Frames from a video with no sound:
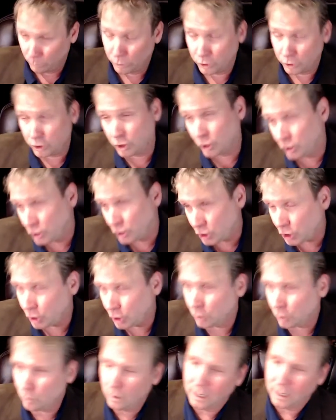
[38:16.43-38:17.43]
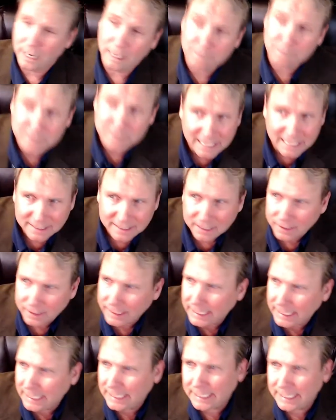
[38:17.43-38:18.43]
Should you update the
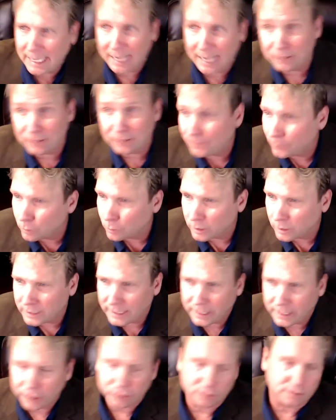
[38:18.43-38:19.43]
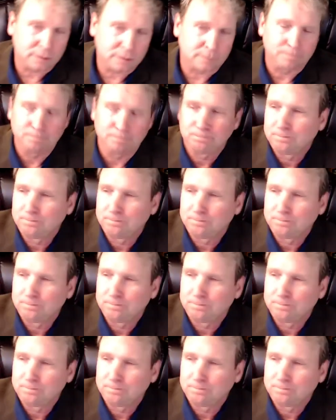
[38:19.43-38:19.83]
lien every 4 years?